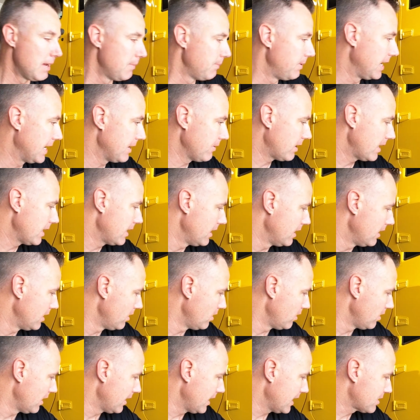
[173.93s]
But anyway,
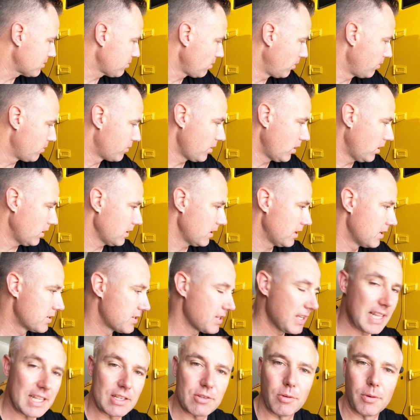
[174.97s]
that's what we've got,
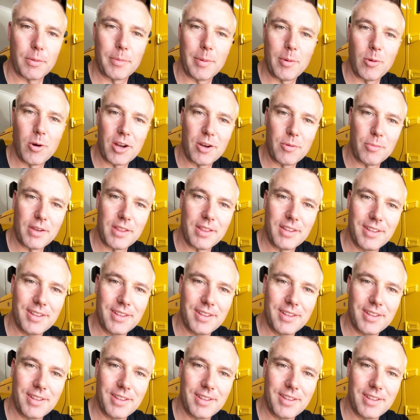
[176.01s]
so that's what we'll be working with.